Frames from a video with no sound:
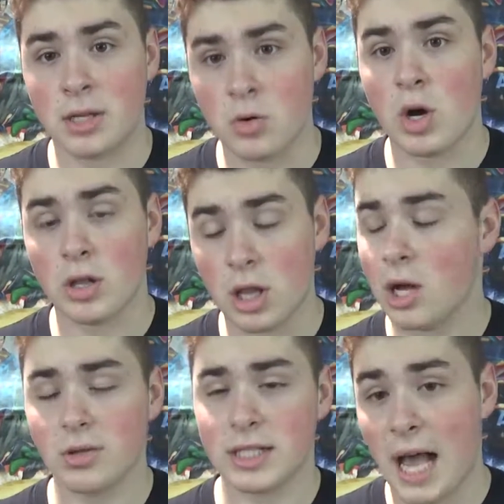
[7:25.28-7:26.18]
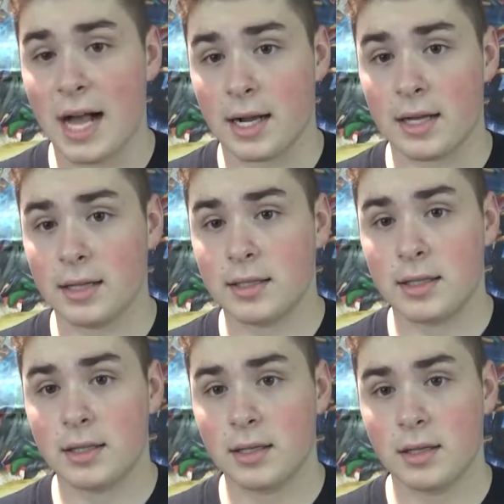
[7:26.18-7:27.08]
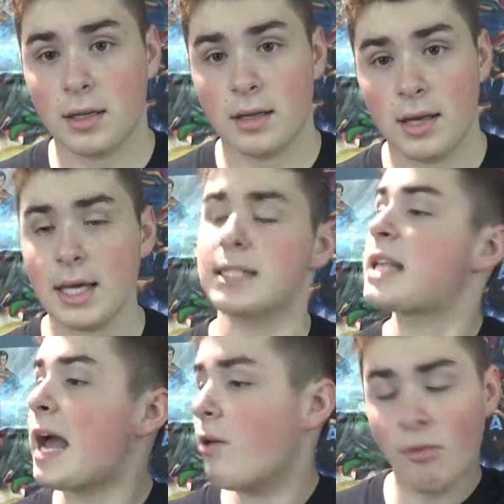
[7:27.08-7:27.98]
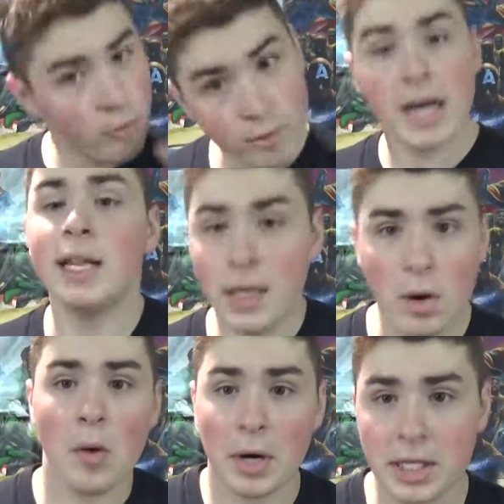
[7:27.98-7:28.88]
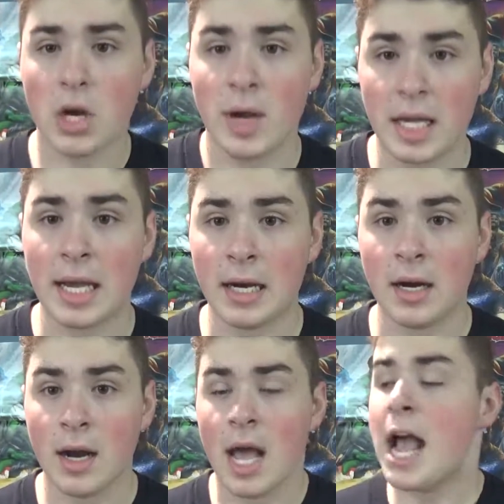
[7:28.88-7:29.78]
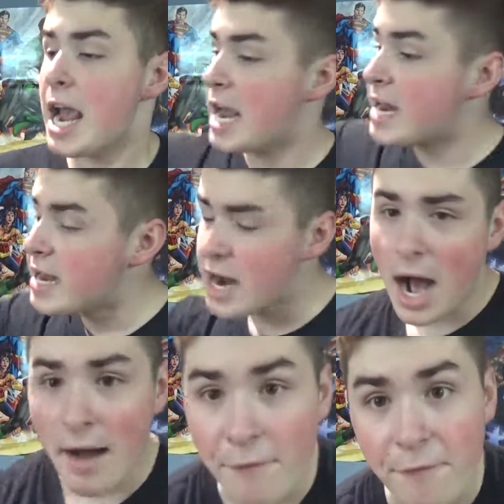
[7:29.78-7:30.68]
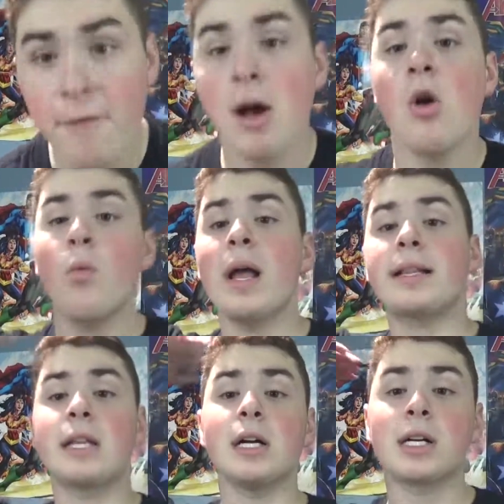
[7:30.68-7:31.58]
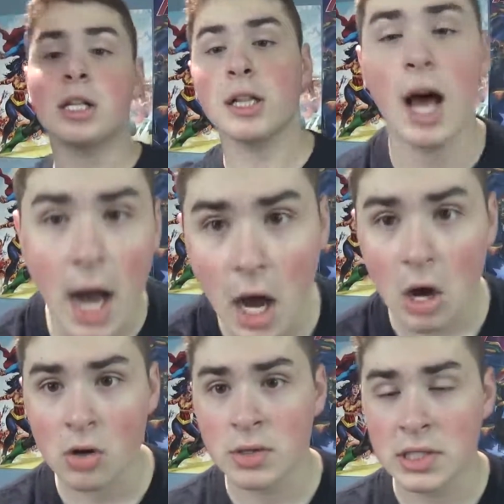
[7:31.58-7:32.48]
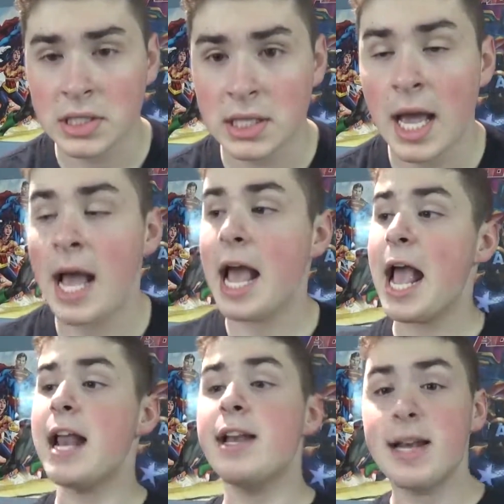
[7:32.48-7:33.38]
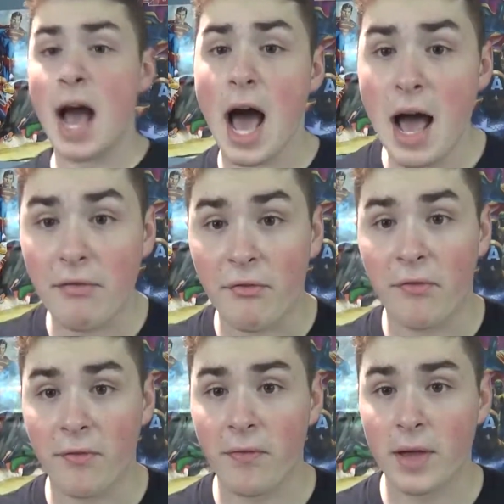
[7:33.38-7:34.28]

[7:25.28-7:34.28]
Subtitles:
clone saga? Is that really what we're doing here? Enough with the clones! Enough!